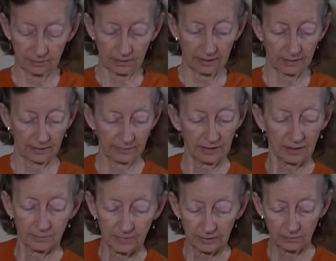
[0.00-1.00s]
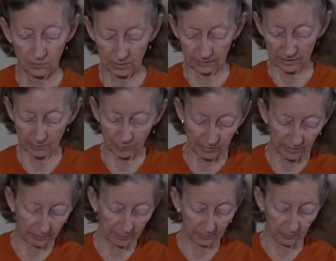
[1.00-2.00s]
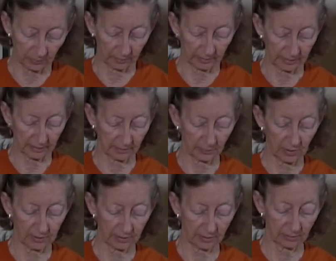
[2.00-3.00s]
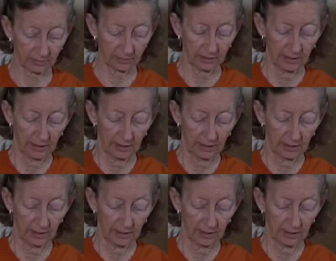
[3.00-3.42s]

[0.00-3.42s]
I think I might want to spritz it a bit more because the potting soil